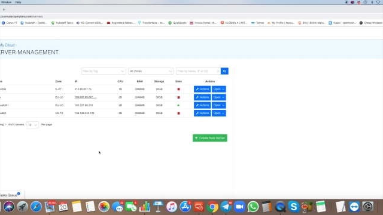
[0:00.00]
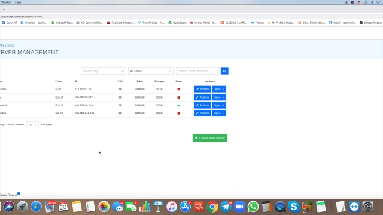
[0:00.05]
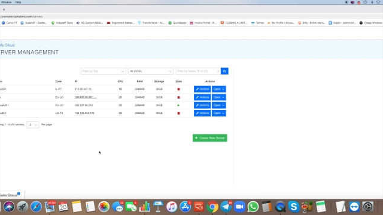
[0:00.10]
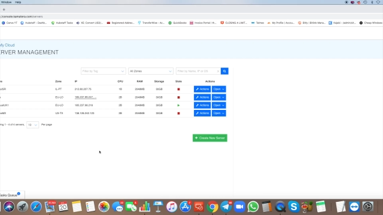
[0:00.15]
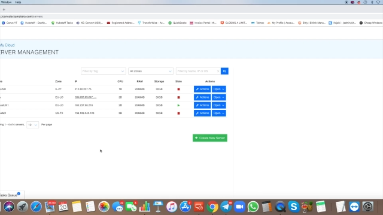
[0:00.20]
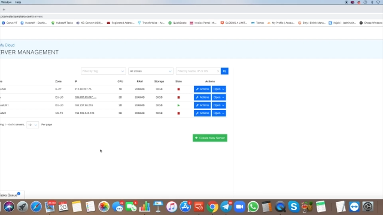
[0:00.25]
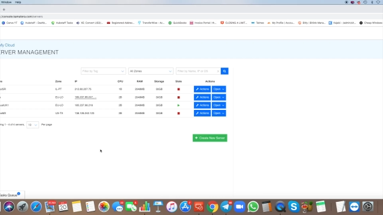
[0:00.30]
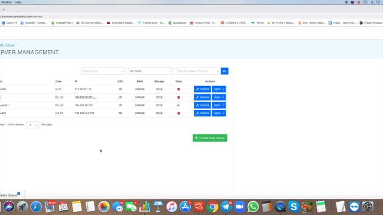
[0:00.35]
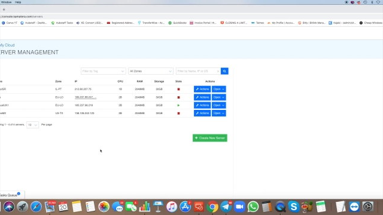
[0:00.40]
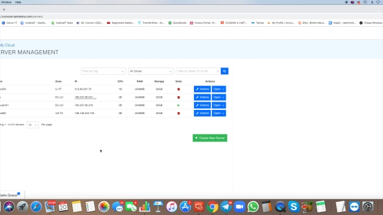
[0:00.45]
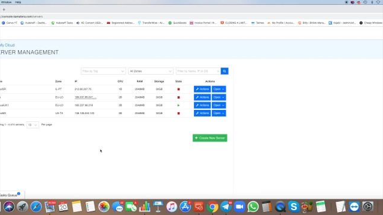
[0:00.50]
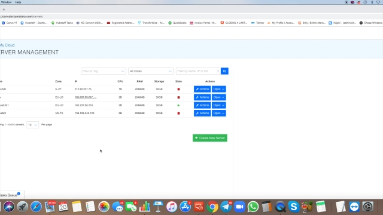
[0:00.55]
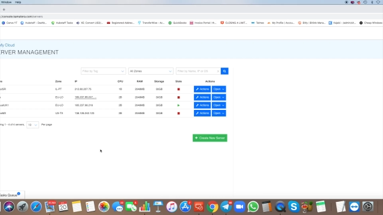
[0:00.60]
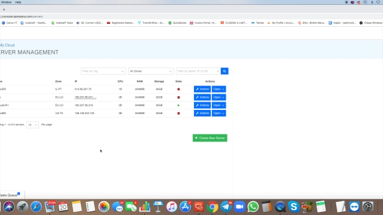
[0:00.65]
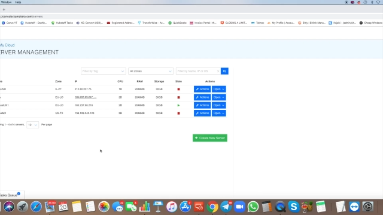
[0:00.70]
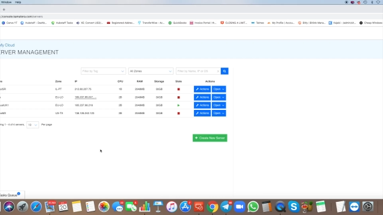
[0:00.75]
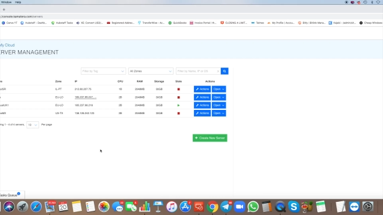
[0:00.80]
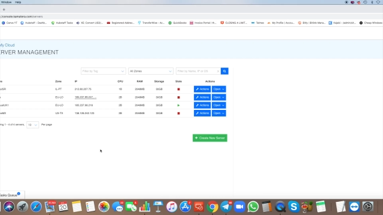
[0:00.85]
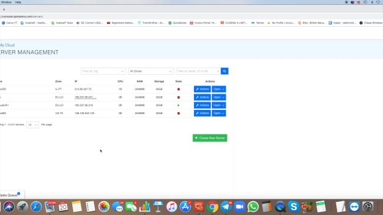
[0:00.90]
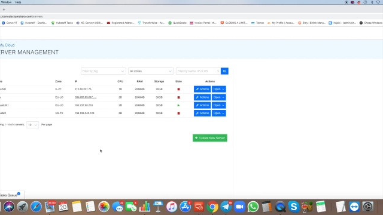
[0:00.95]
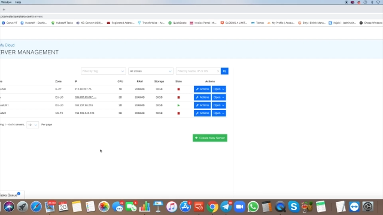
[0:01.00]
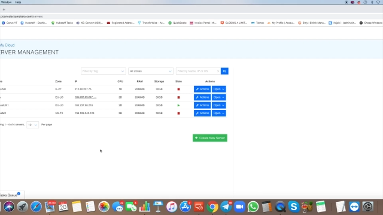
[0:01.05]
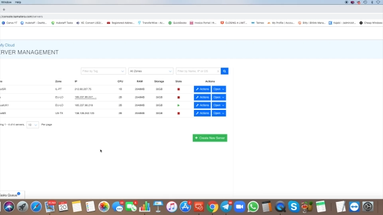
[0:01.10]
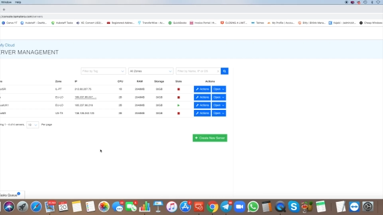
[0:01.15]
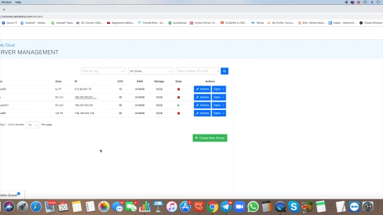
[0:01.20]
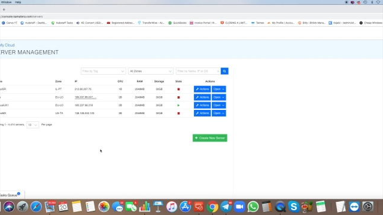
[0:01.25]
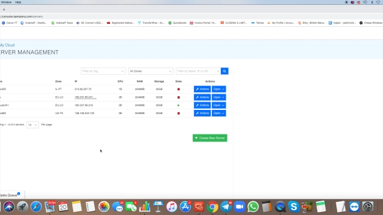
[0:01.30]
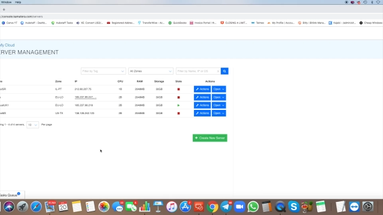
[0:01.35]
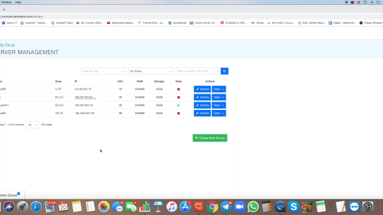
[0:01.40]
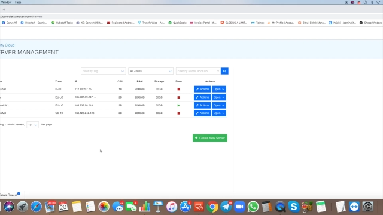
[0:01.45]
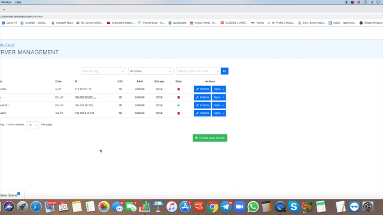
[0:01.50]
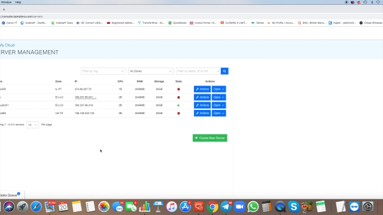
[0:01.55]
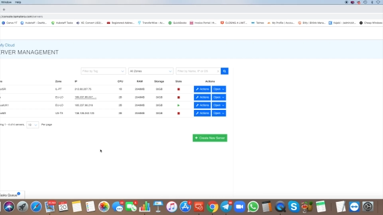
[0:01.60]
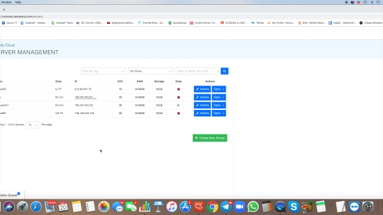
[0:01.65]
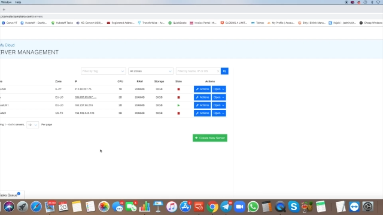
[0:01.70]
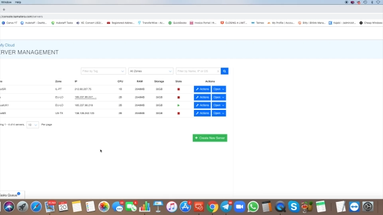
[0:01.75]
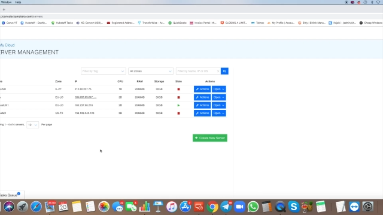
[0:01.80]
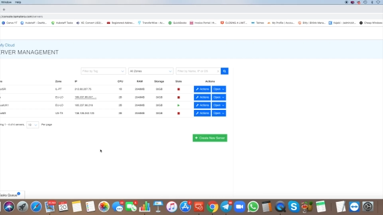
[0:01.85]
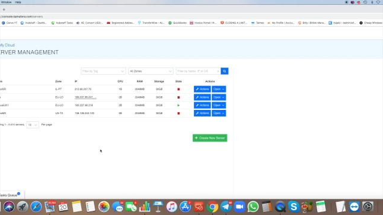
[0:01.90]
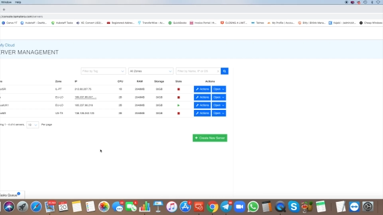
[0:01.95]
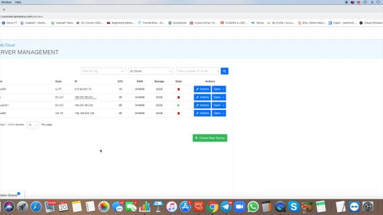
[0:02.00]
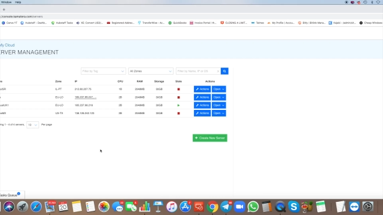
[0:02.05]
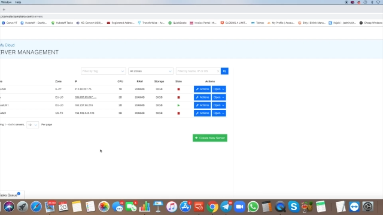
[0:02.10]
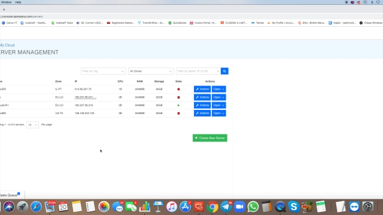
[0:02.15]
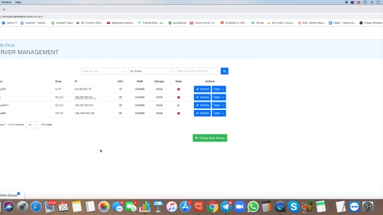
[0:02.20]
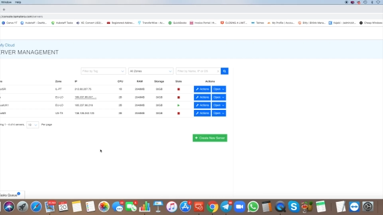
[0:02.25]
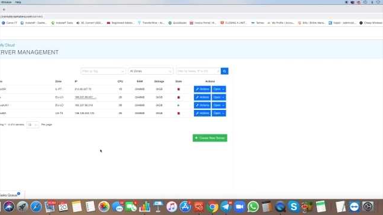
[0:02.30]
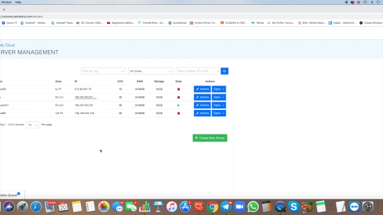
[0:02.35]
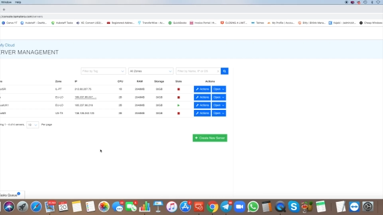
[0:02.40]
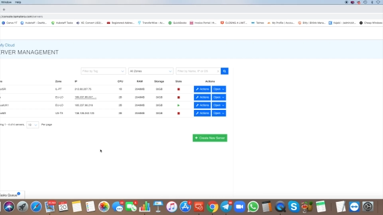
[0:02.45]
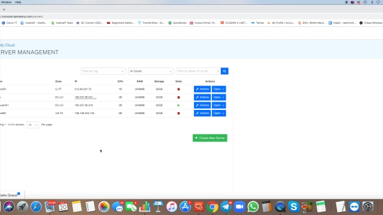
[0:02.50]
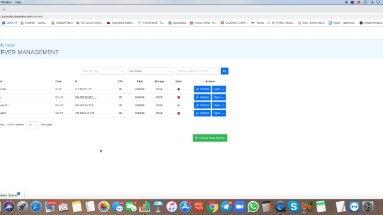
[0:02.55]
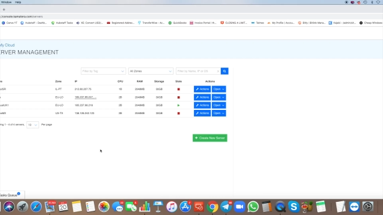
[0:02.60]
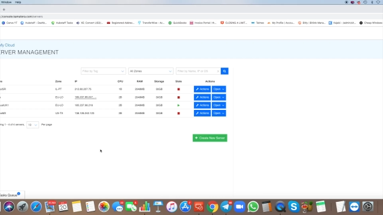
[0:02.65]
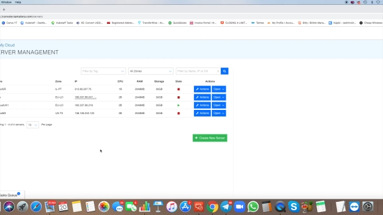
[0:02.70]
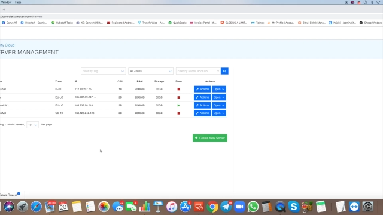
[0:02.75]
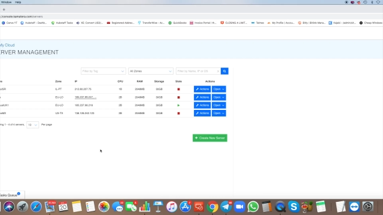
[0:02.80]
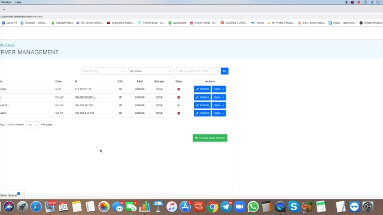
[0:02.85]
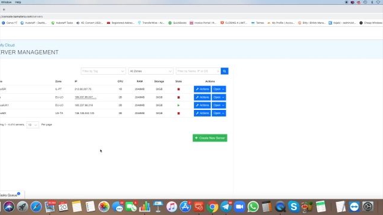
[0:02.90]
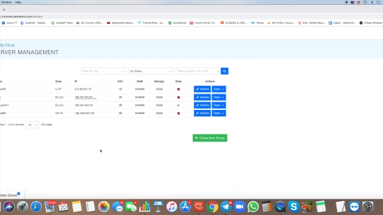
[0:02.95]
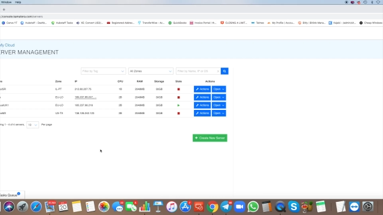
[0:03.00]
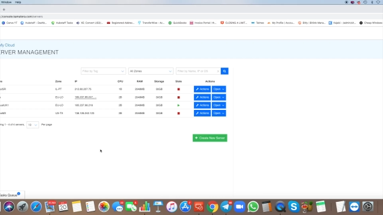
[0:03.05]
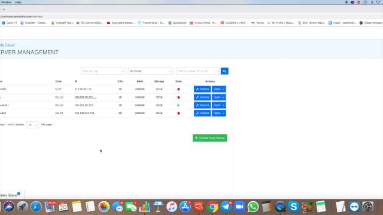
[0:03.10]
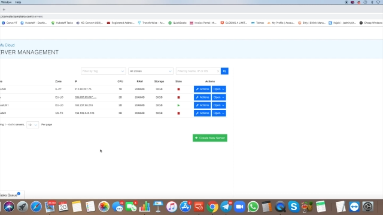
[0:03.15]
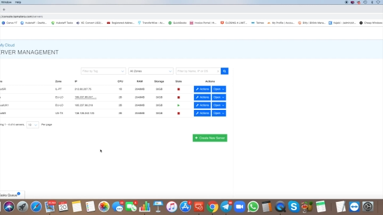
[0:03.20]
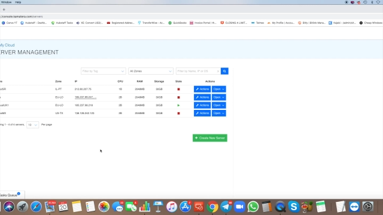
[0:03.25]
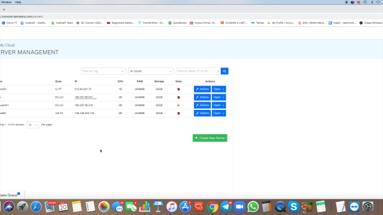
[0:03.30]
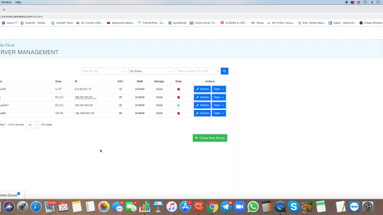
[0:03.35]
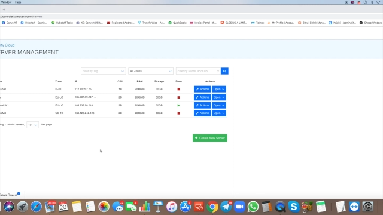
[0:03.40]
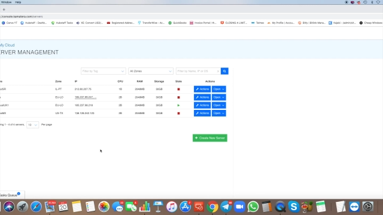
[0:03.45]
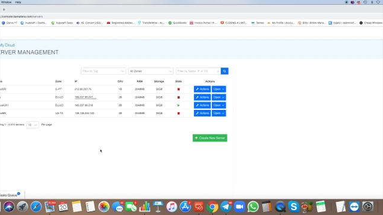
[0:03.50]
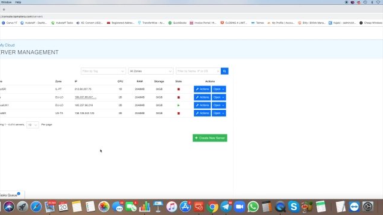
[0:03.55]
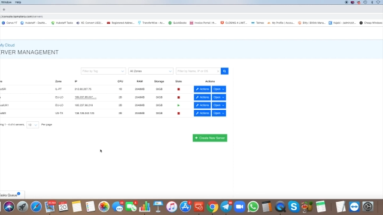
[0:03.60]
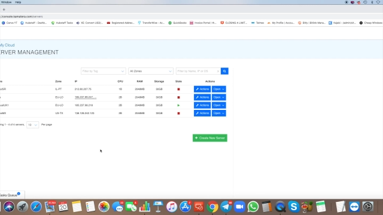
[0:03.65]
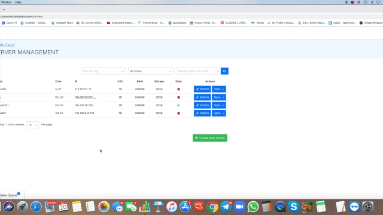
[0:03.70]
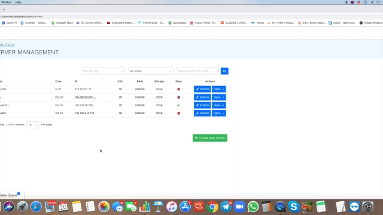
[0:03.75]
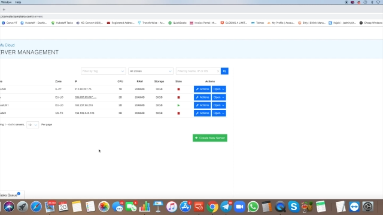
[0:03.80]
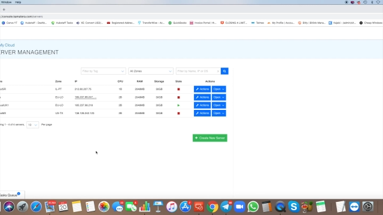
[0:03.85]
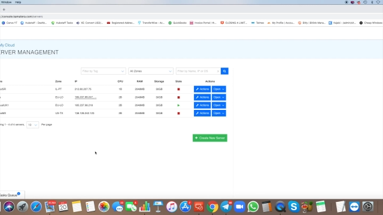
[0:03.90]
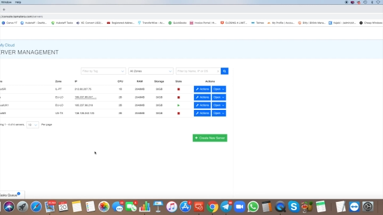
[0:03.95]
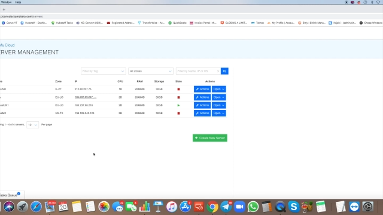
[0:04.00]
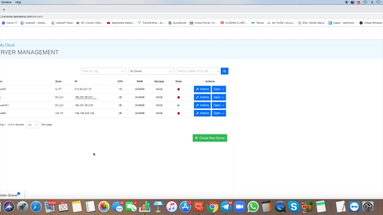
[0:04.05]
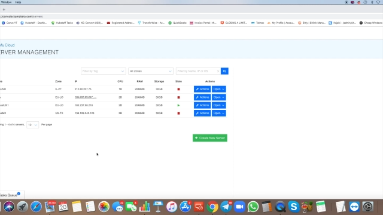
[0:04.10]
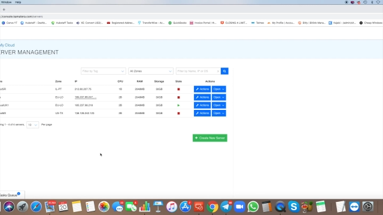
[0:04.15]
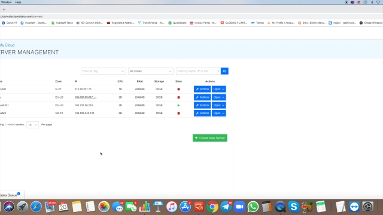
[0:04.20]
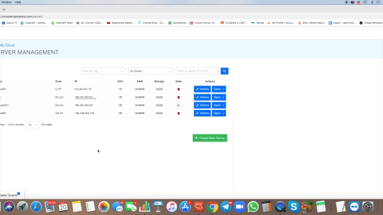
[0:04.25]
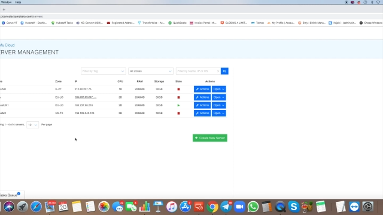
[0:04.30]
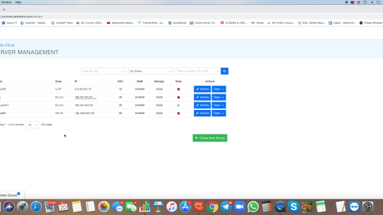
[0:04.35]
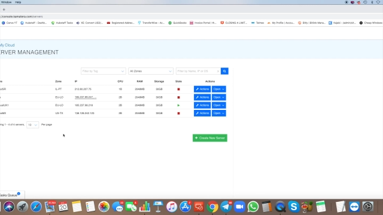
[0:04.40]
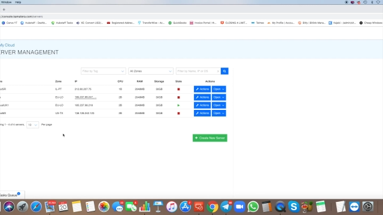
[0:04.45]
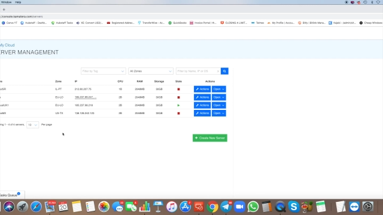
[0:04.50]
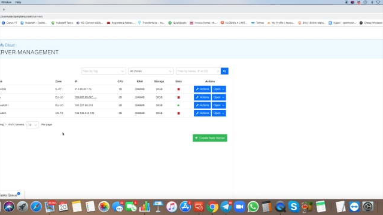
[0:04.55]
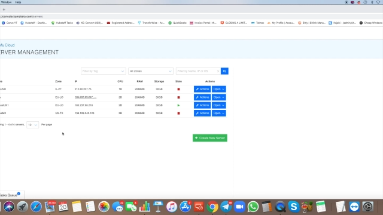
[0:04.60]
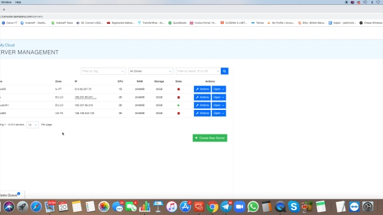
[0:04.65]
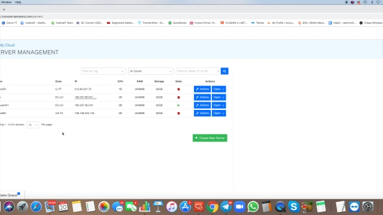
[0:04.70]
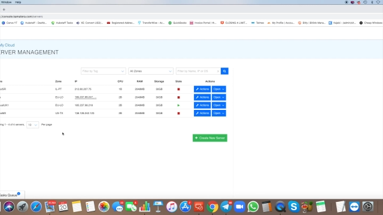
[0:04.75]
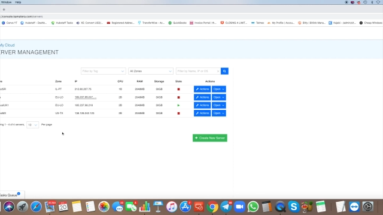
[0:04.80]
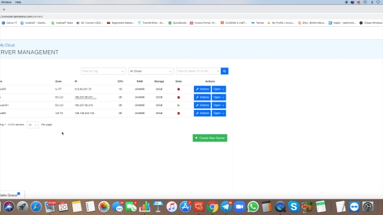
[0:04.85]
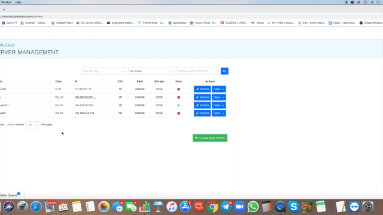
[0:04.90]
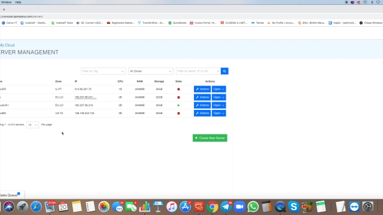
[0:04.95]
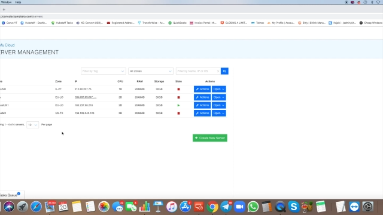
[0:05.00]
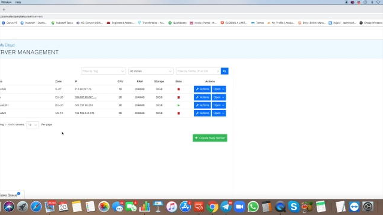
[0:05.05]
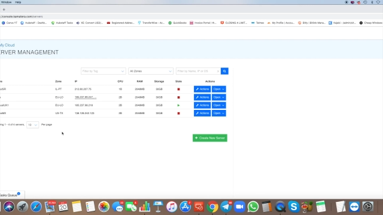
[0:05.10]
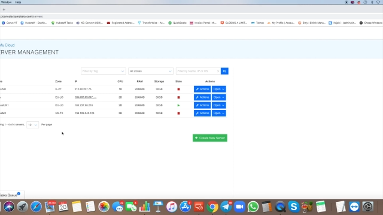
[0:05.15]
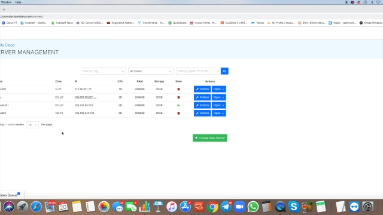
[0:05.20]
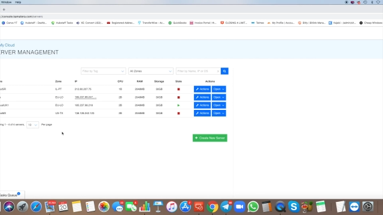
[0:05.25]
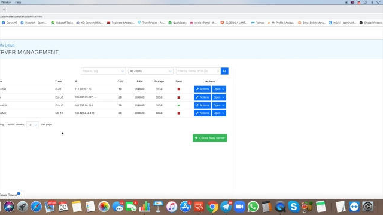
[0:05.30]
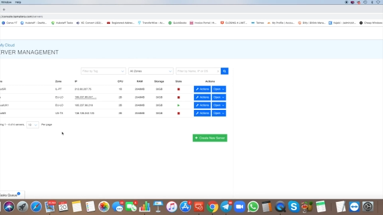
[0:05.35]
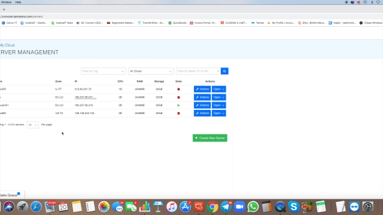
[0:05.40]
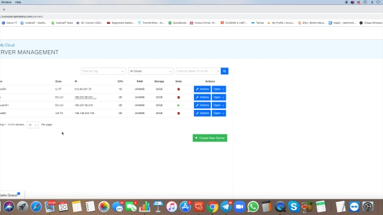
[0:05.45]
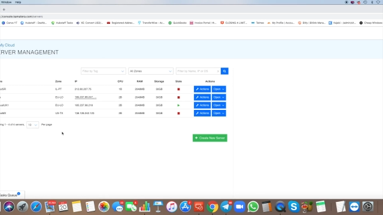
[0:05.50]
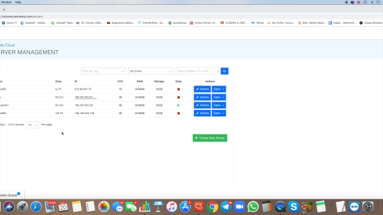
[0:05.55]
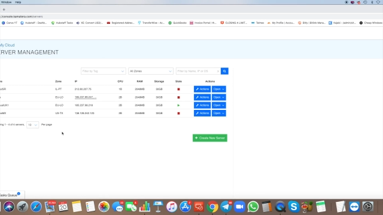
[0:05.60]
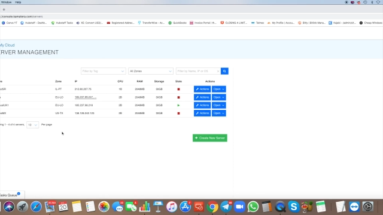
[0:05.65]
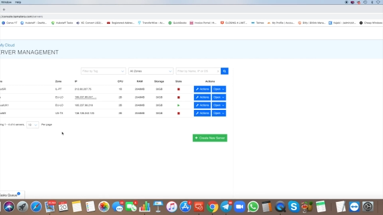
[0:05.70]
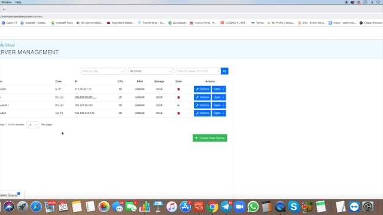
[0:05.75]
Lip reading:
(no speaker visible)